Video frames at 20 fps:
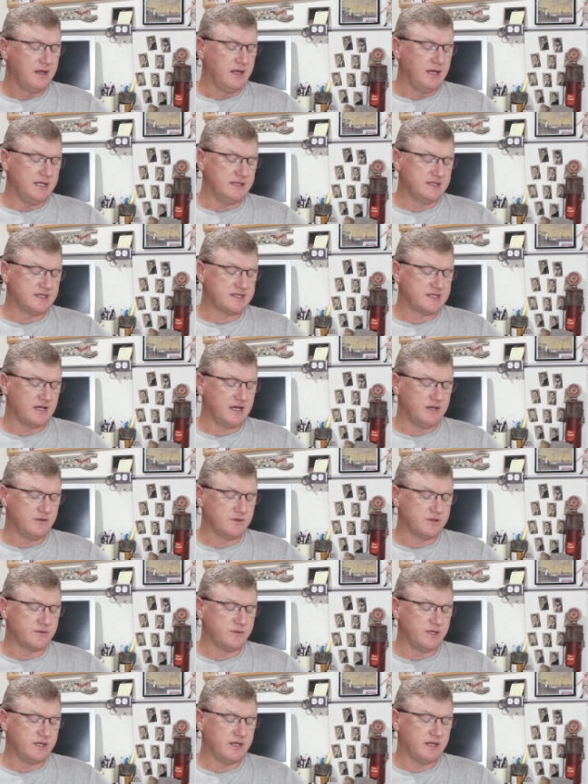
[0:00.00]
and the sign
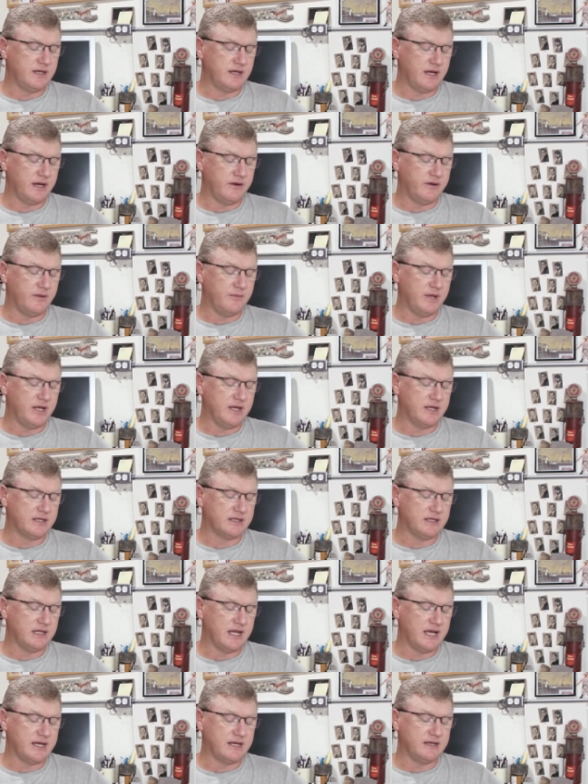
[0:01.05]
was written in Aramaic,
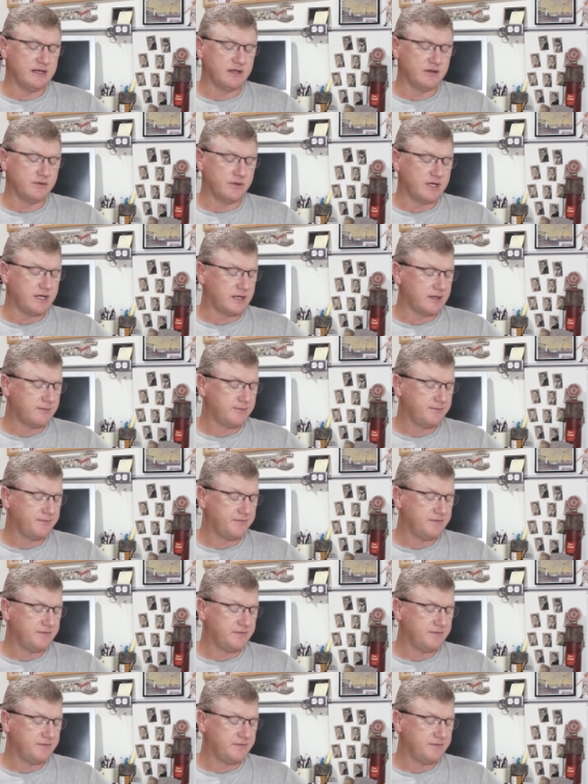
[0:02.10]
Latin, and Greek.